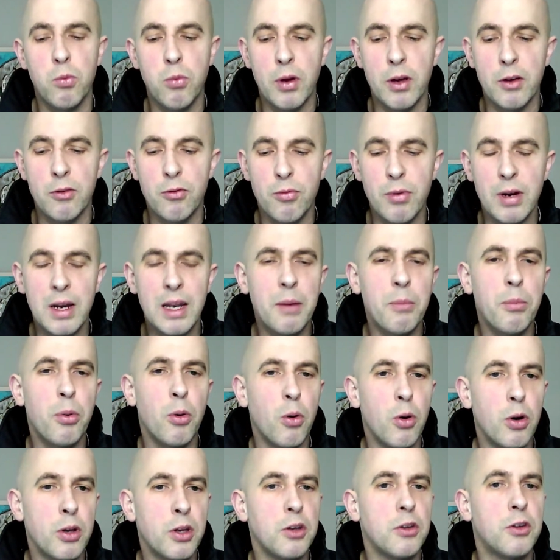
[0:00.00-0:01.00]
it's really
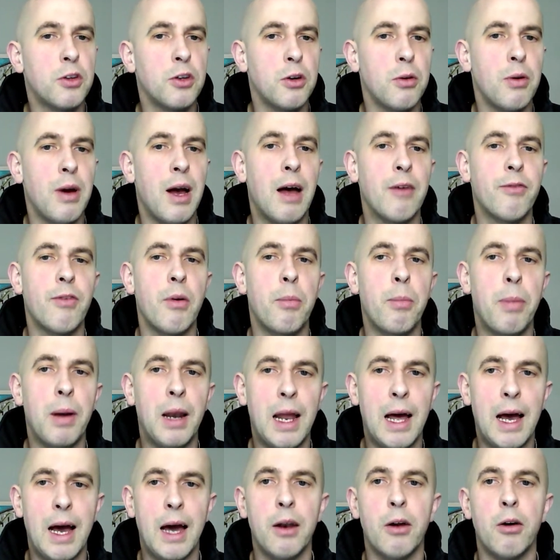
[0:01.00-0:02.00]
important you do have a
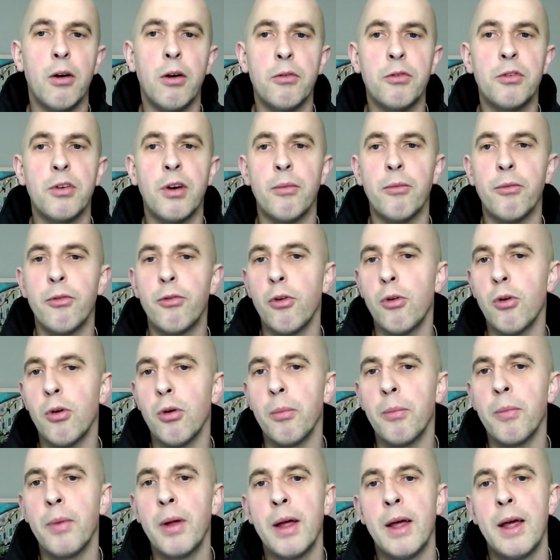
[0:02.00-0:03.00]
plan of some
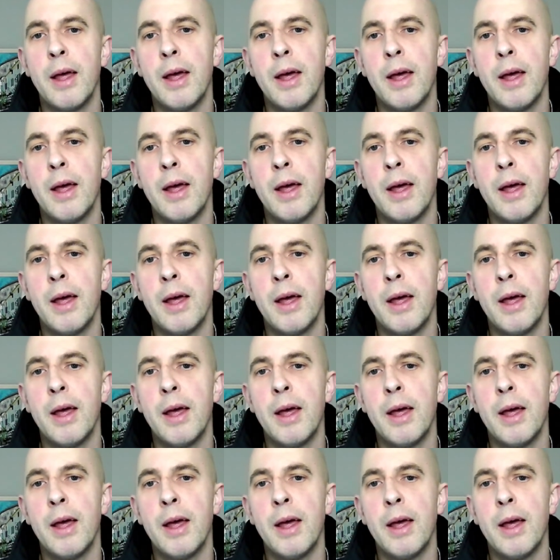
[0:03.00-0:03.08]
form.